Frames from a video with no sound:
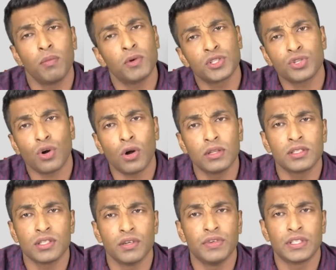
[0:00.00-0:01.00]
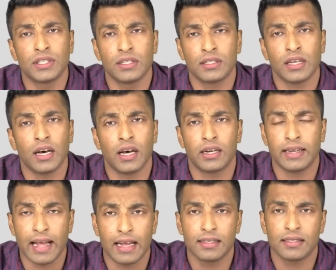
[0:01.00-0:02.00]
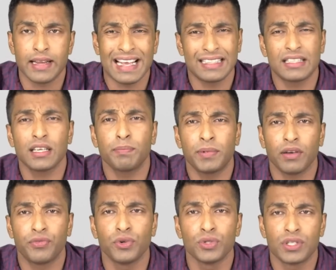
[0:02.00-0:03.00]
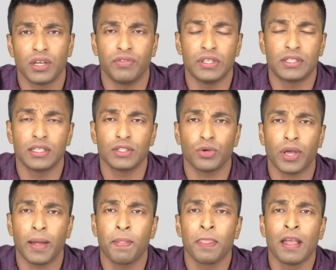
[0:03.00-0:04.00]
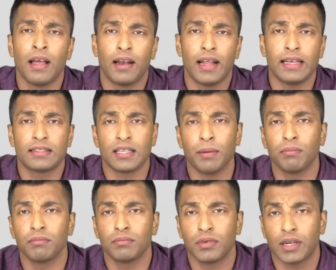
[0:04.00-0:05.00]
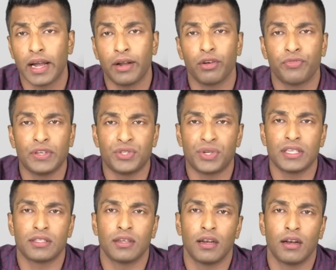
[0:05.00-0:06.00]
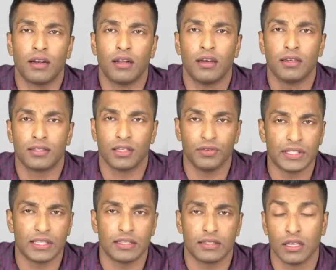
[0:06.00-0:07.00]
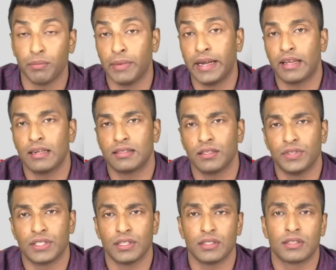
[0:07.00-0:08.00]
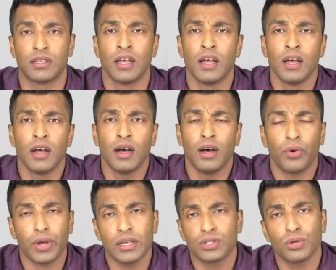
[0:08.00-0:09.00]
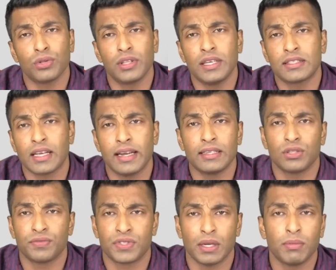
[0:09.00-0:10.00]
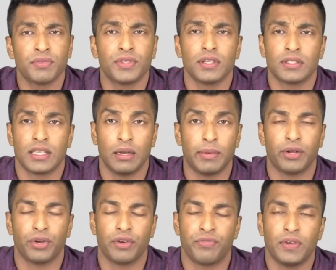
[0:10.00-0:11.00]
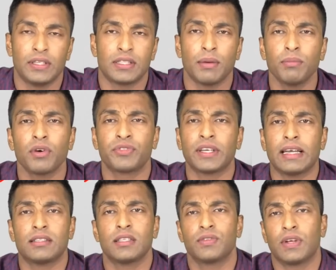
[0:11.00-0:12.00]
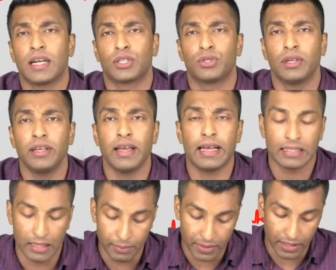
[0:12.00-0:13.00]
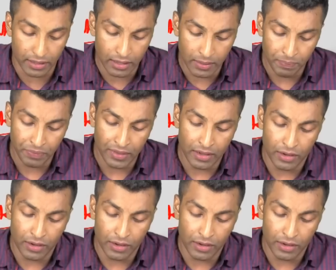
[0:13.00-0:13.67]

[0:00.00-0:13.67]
almost all the services are taxed except a few services. Okay, like some kind of educational services, some medical services. Okay, so these kinds of, some of the cinematography, some of the cases were actually exempted